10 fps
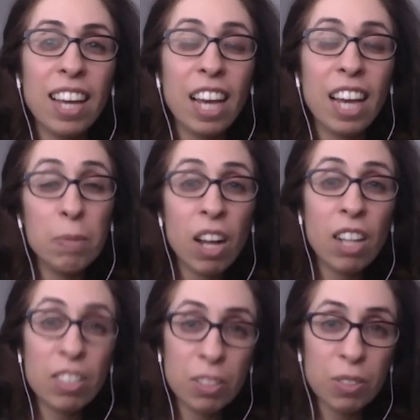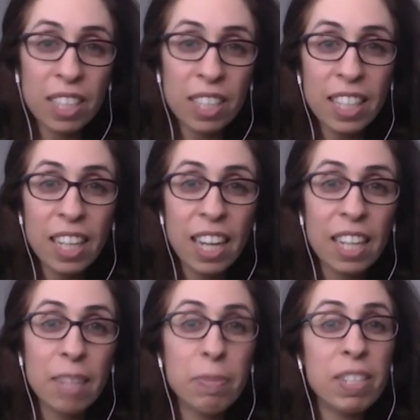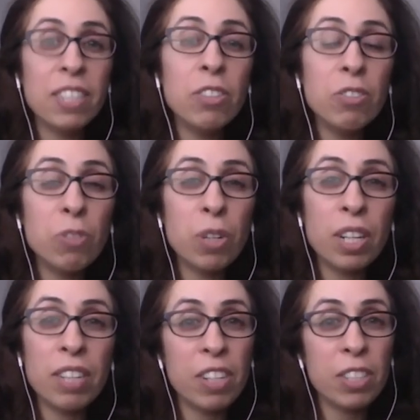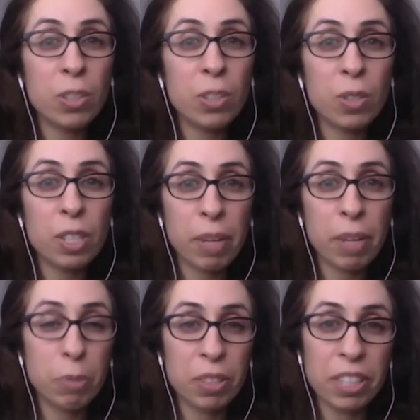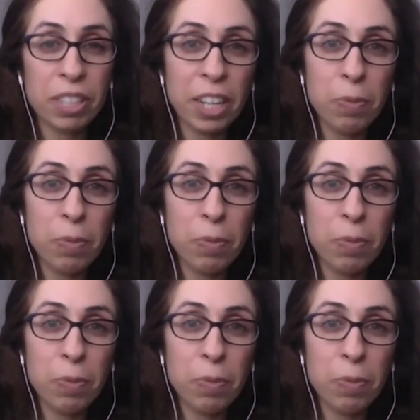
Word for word: I'm Nahal Toosi. I am the senior foreign affairs correspondent for Politico.